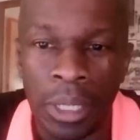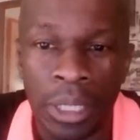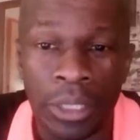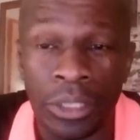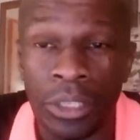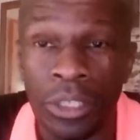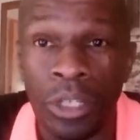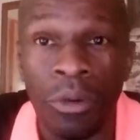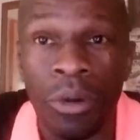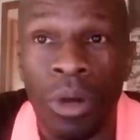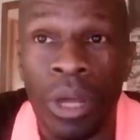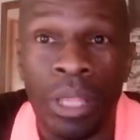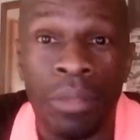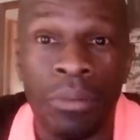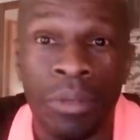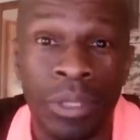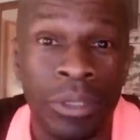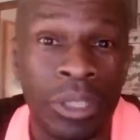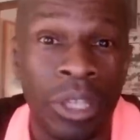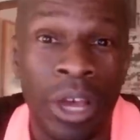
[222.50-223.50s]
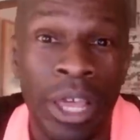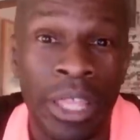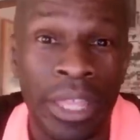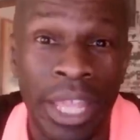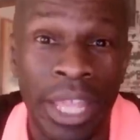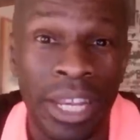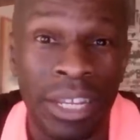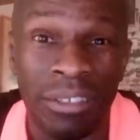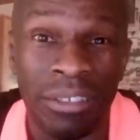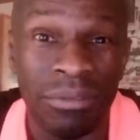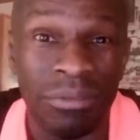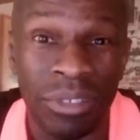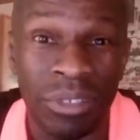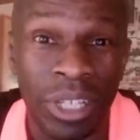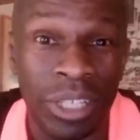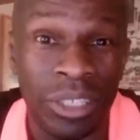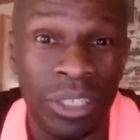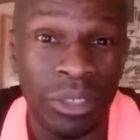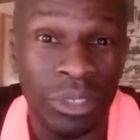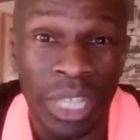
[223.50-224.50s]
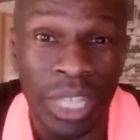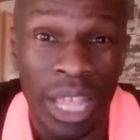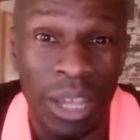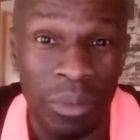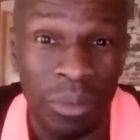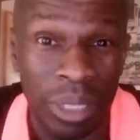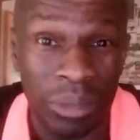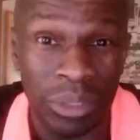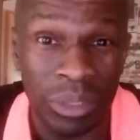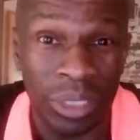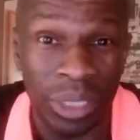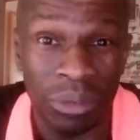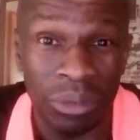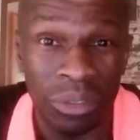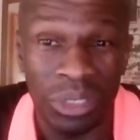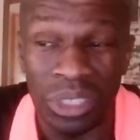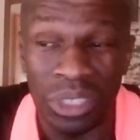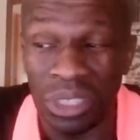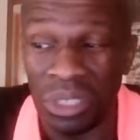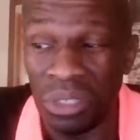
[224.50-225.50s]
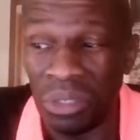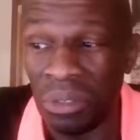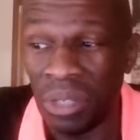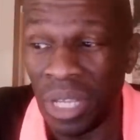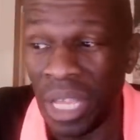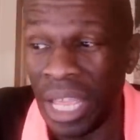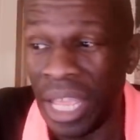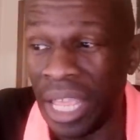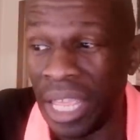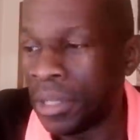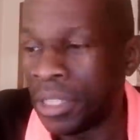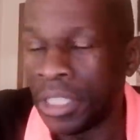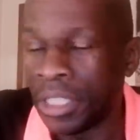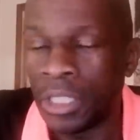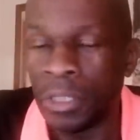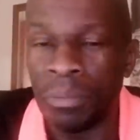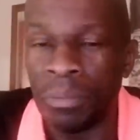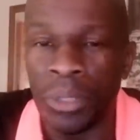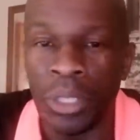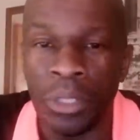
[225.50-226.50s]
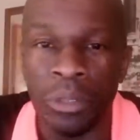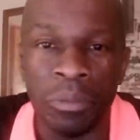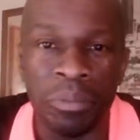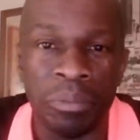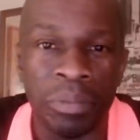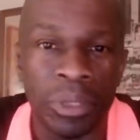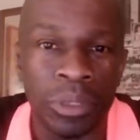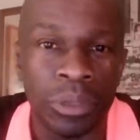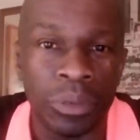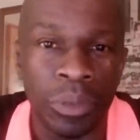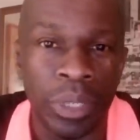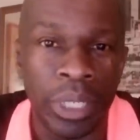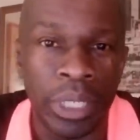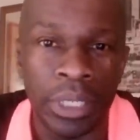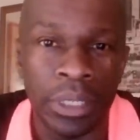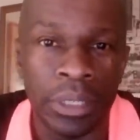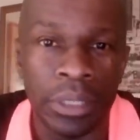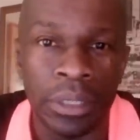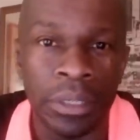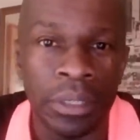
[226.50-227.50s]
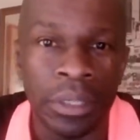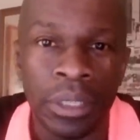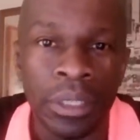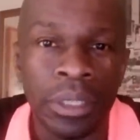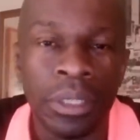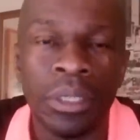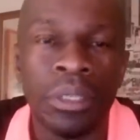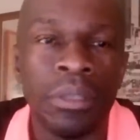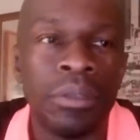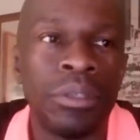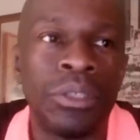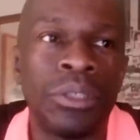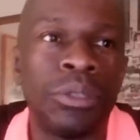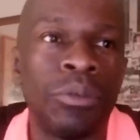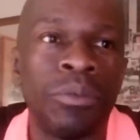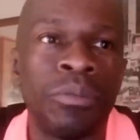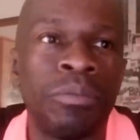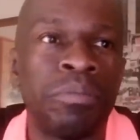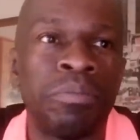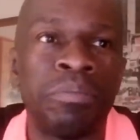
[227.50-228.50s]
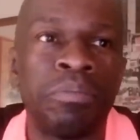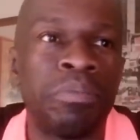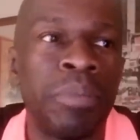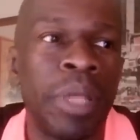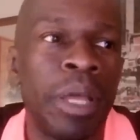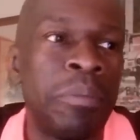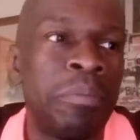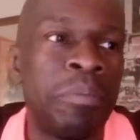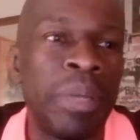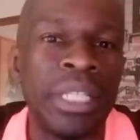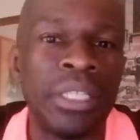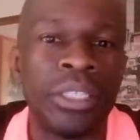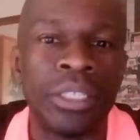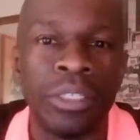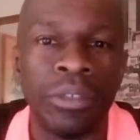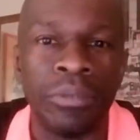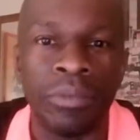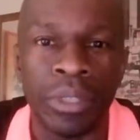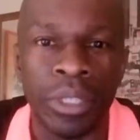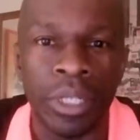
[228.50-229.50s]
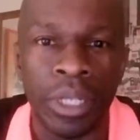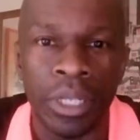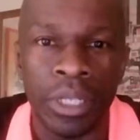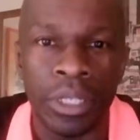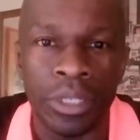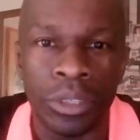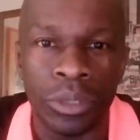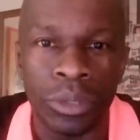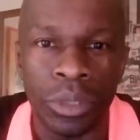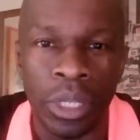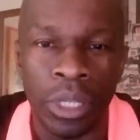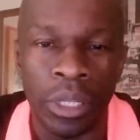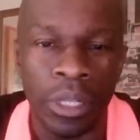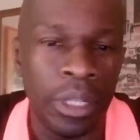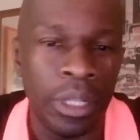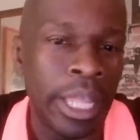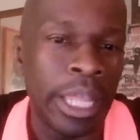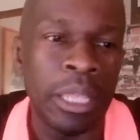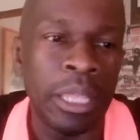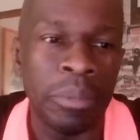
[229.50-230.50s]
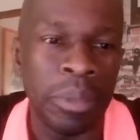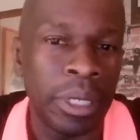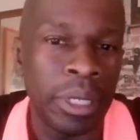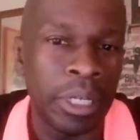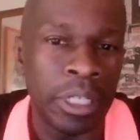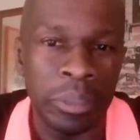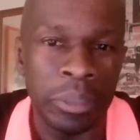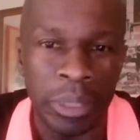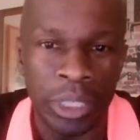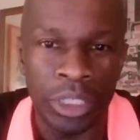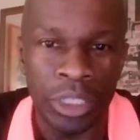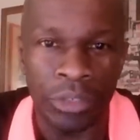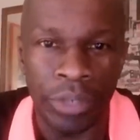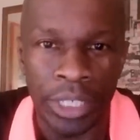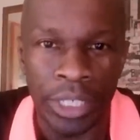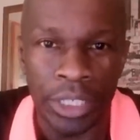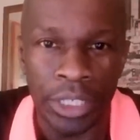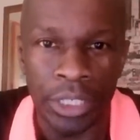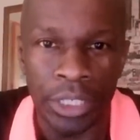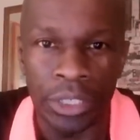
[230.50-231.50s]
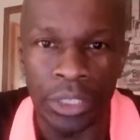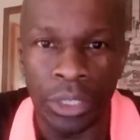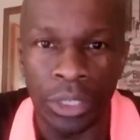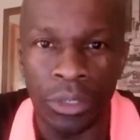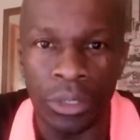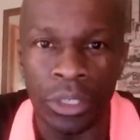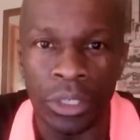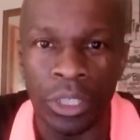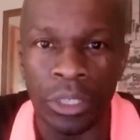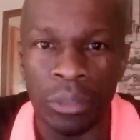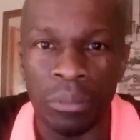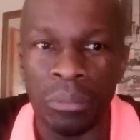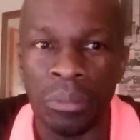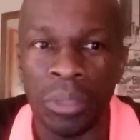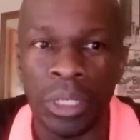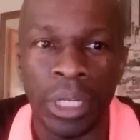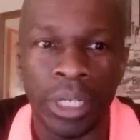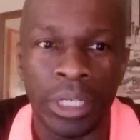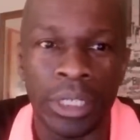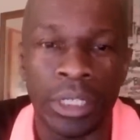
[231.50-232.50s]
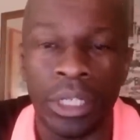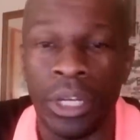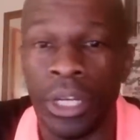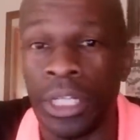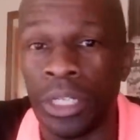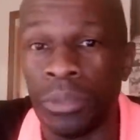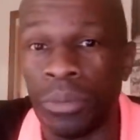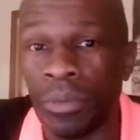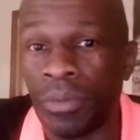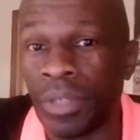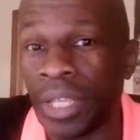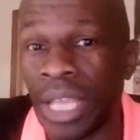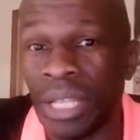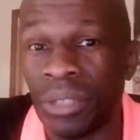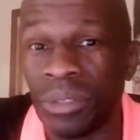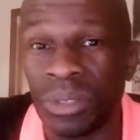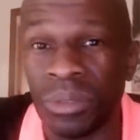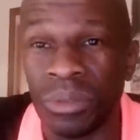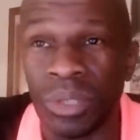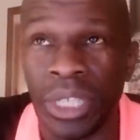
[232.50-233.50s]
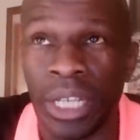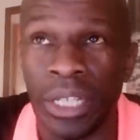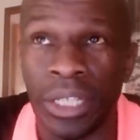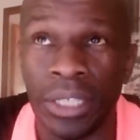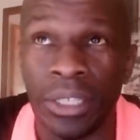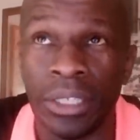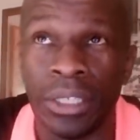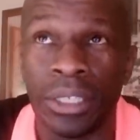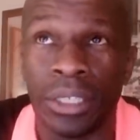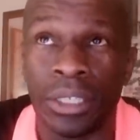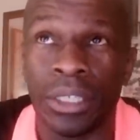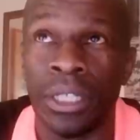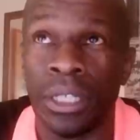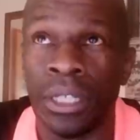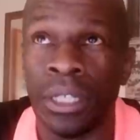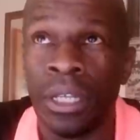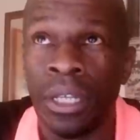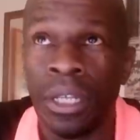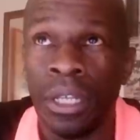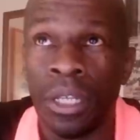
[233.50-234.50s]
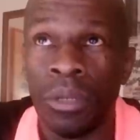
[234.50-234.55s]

person who I that I then uh, took down when I was told to a dispute between sort of. Uh, bits of the uh, Labour administration in Tottenham, and I sided with the council tenants and